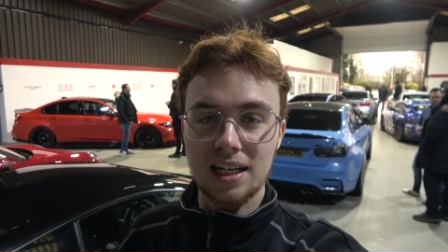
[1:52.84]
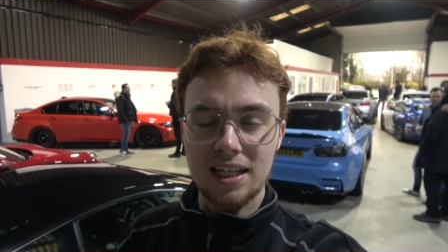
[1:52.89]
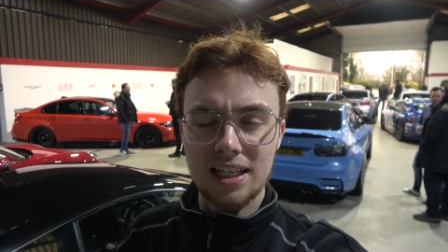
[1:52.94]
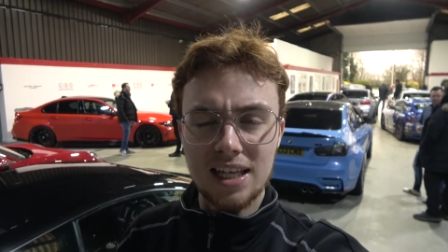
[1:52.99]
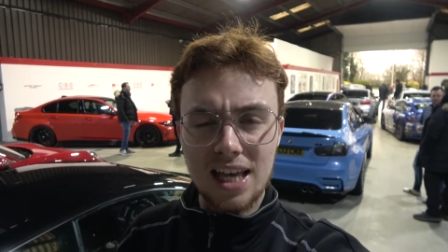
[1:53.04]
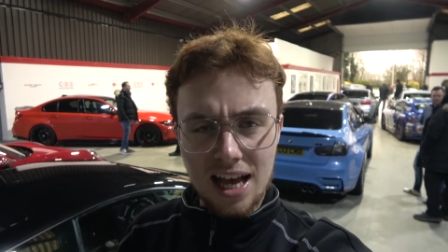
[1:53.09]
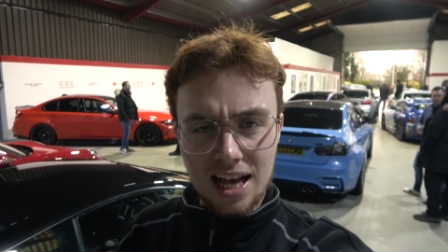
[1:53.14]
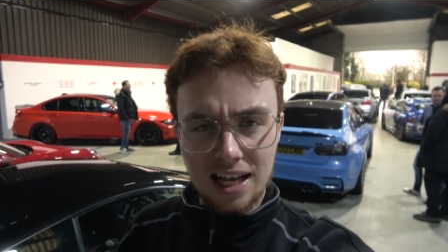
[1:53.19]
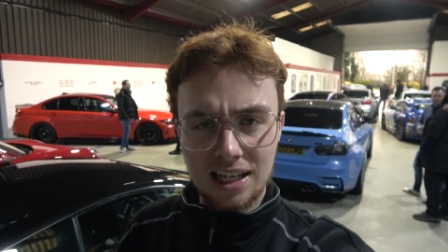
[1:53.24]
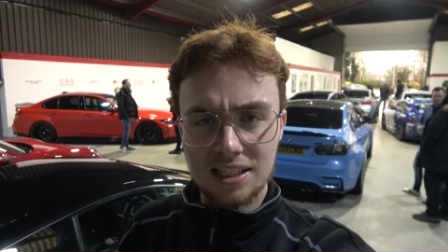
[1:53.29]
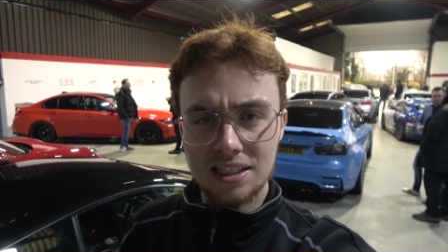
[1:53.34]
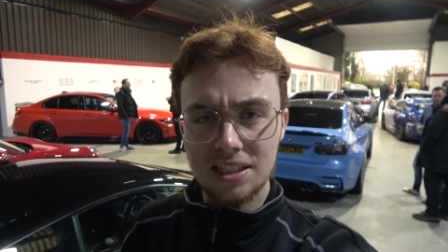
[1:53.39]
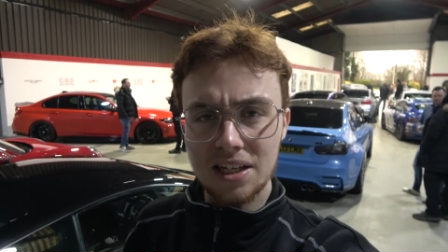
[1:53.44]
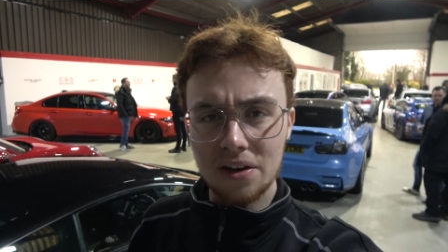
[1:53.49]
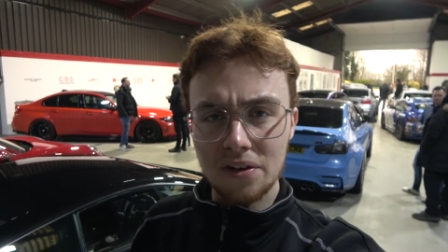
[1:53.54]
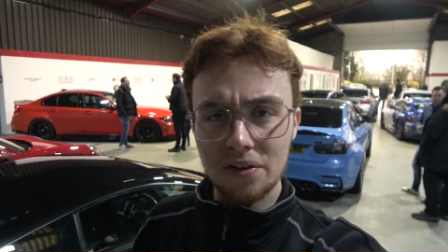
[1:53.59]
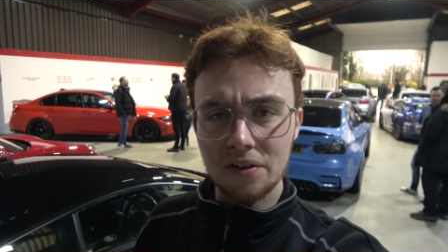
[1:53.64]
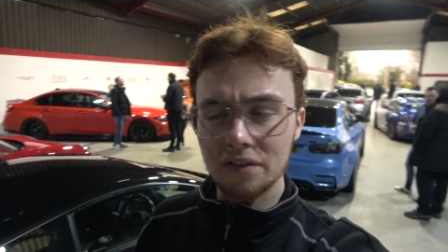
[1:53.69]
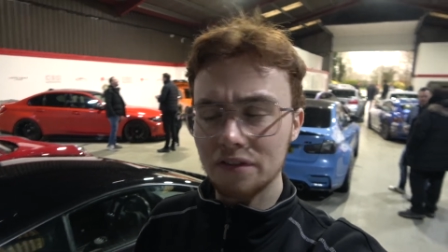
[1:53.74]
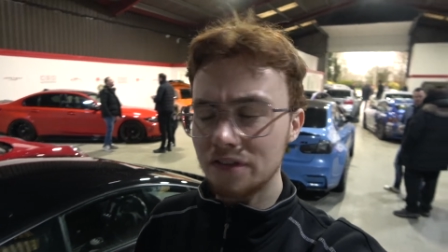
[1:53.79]
yeah,
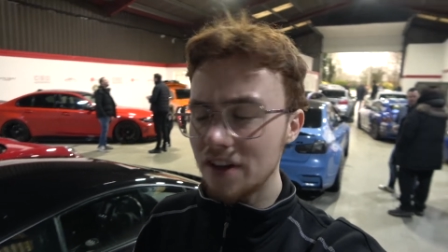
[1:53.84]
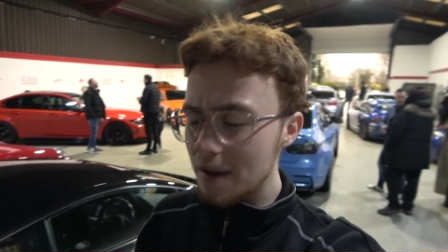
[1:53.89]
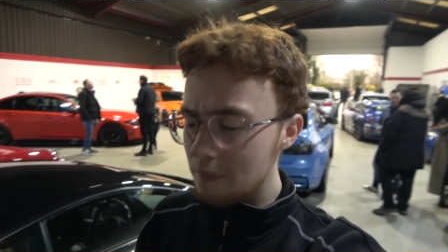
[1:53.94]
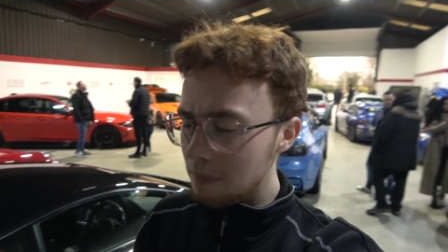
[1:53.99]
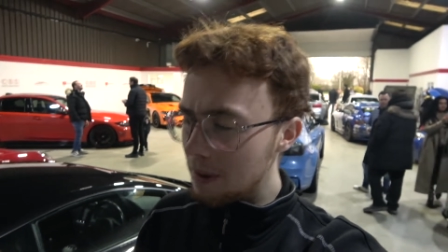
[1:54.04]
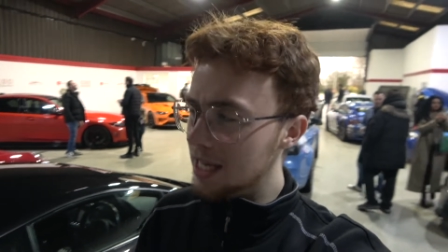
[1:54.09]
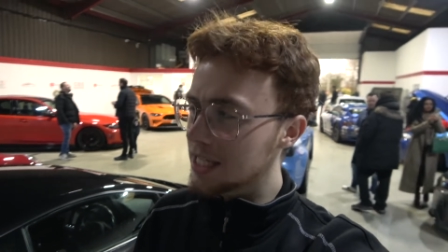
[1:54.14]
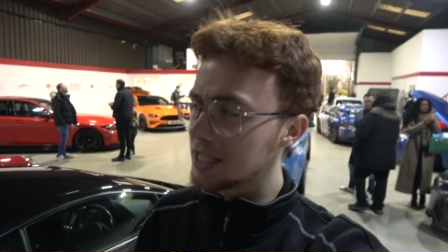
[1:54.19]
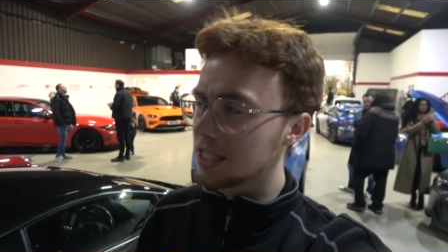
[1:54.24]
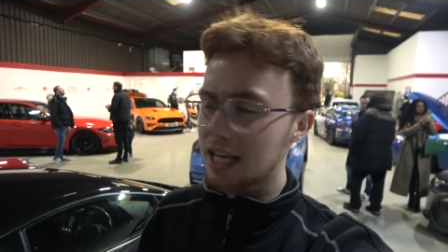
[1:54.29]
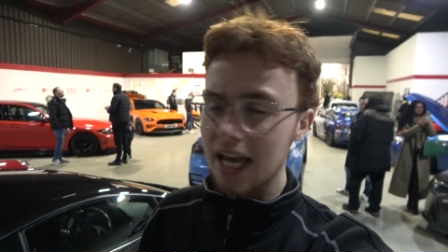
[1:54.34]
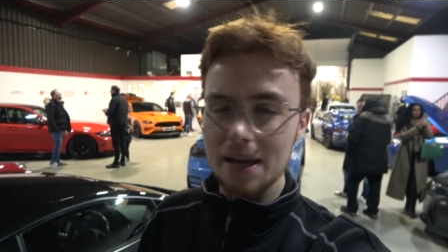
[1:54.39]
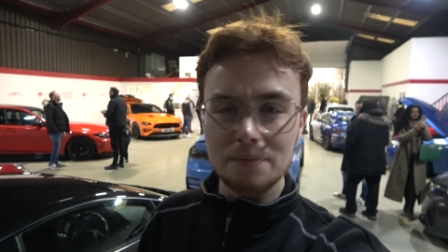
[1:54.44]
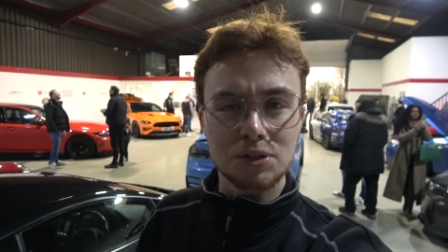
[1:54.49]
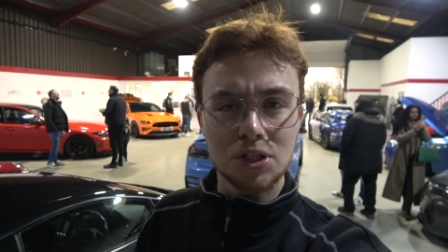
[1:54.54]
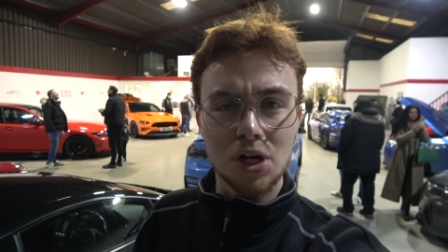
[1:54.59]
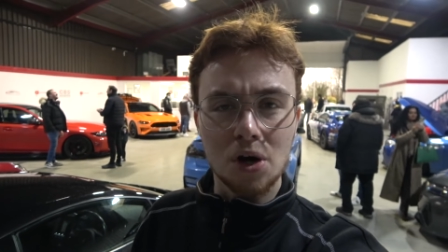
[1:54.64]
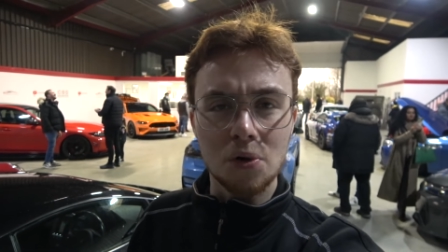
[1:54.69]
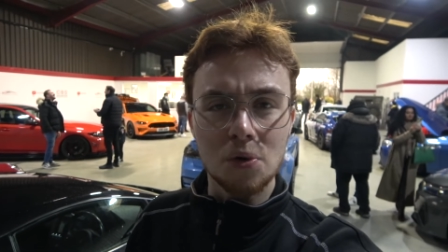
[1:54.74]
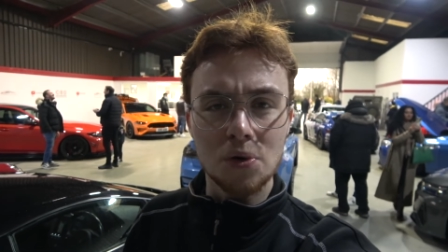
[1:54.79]
so fair play to Cambridge
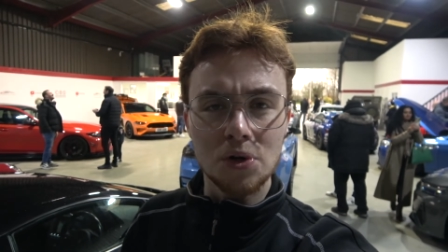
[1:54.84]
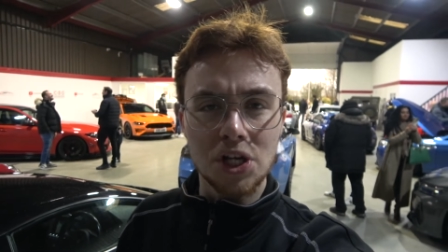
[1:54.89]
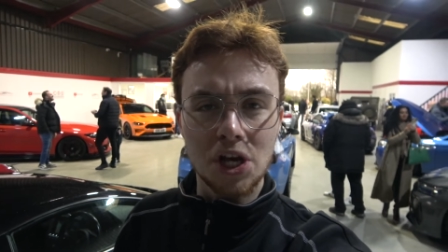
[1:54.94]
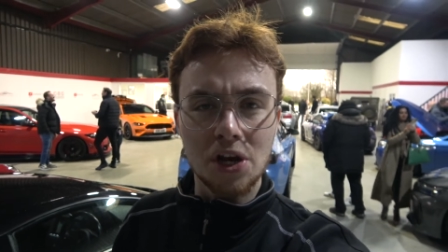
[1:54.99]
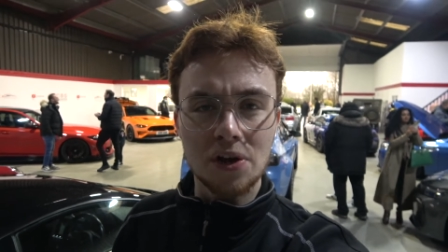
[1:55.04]
Car Audio,